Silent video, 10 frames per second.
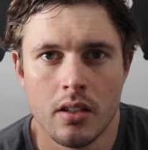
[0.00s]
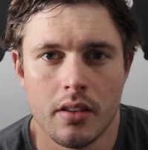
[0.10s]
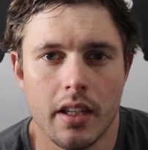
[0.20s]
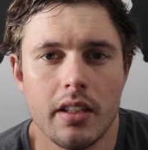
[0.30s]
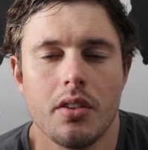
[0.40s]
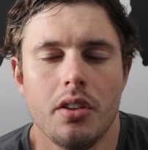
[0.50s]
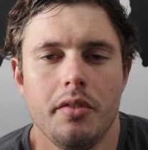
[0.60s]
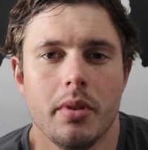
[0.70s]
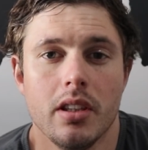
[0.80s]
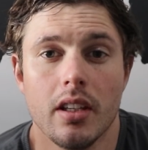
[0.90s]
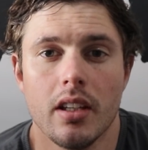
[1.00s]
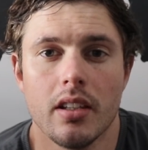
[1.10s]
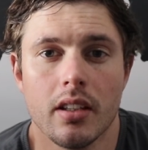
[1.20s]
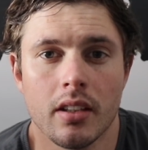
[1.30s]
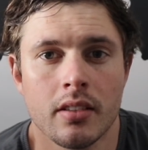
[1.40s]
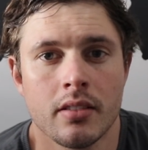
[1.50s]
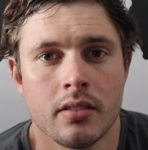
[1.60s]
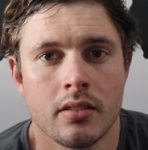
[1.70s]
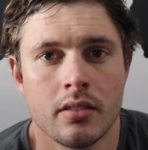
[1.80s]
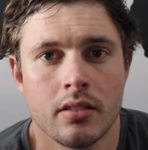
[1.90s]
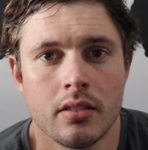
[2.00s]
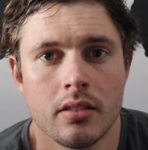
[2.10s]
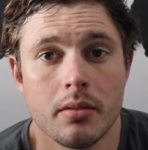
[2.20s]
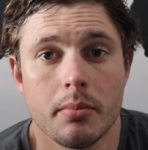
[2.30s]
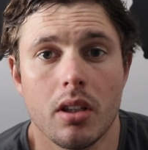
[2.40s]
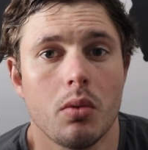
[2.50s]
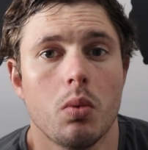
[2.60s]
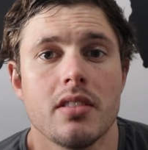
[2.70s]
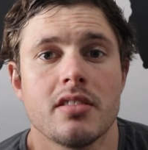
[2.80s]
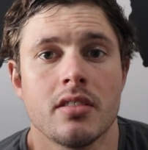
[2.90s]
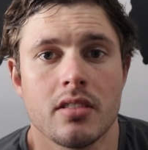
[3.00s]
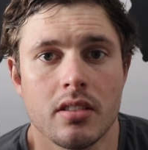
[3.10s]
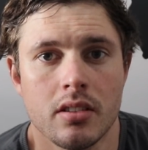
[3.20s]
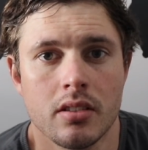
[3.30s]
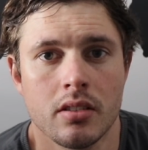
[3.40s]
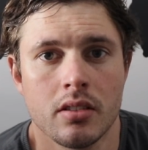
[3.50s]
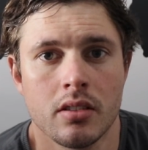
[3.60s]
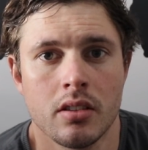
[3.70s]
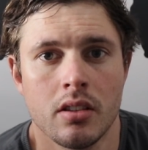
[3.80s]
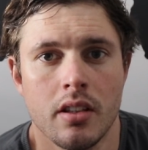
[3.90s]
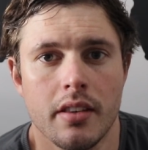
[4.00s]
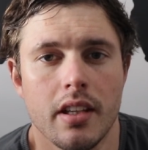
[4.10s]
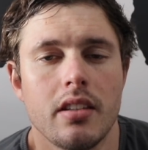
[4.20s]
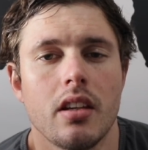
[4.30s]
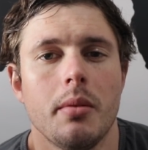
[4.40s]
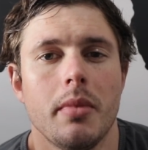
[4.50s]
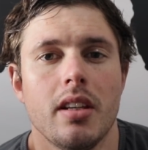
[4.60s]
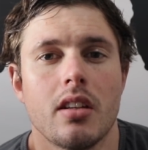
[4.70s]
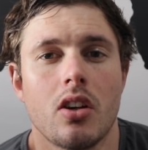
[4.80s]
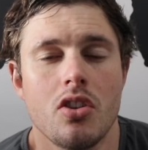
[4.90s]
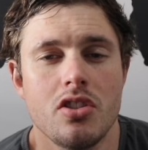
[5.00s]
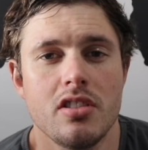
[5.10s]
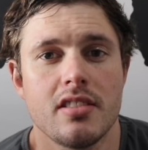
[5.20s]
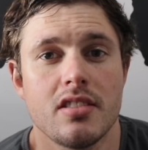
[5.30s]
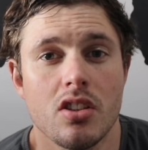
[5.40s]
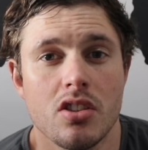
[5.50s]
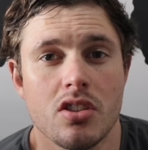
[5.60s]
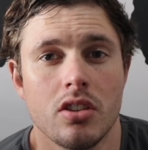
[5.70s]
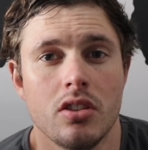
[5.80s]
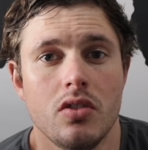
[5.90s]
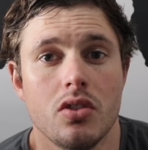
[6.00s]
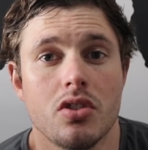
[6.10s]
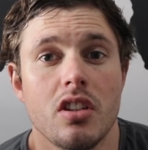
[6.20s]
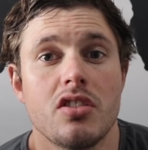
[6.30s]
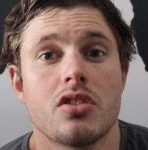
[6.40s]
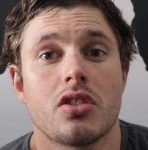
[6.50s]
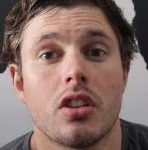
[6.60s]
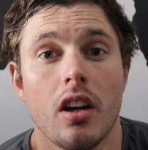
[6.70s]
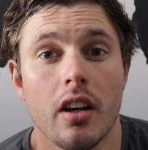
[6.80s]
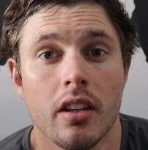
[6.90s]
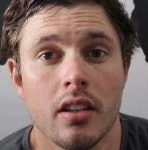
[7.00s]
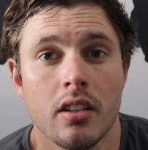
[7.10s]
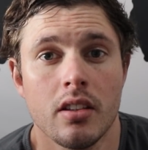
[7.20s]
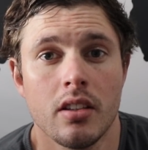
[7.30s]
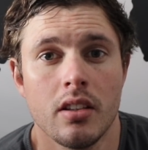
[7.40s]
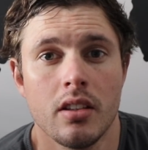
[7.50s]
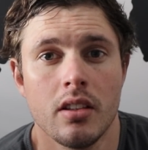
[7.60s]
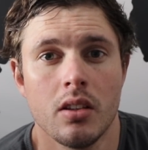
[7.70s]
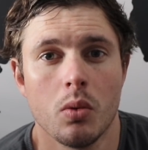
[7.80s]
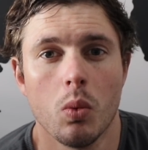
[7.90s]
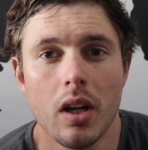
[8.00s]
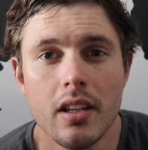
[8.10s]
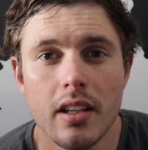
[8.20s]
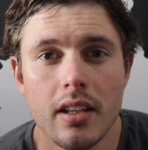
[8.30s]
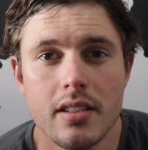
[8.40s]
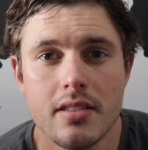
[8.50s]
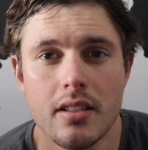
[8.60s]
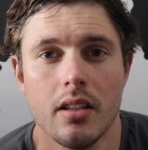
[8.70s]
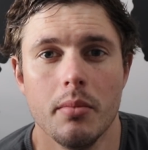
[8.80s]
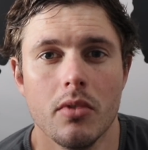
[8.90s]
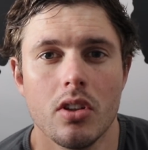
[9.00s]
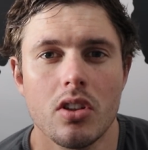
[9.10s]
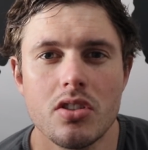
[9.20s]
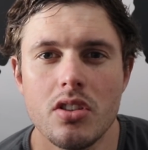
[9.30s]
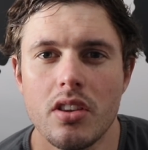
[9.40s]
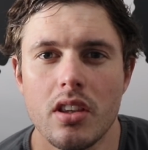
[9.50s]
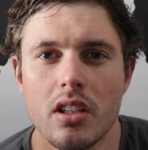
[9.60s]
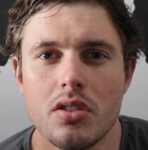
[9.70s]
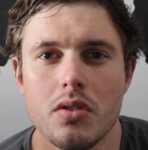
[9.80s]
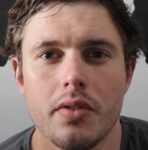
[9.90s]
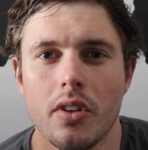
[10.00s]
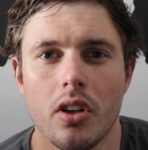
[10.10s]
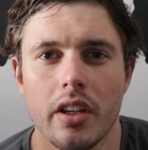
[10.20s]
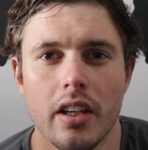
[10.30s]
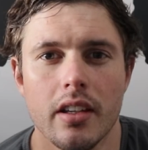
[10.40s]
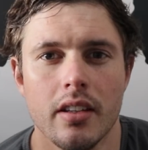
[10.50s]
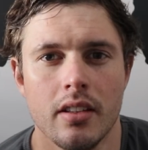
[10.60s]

That could have been the ending, but it wasn't. That day I made the conscious decision to just try. One day at a time, not to think too far ahead.